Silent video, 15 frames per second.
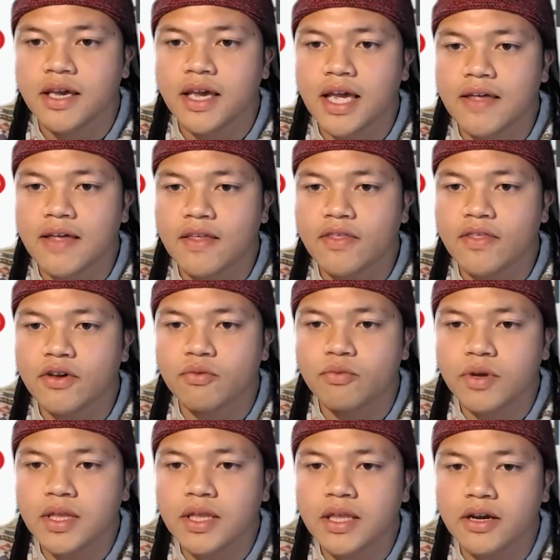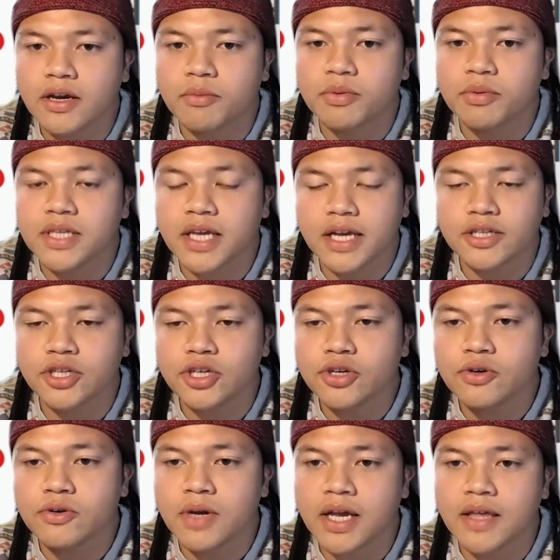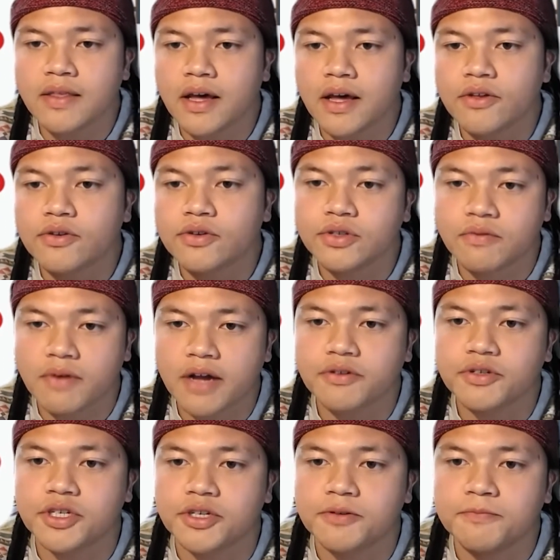and that they're really there to protect you and others around you.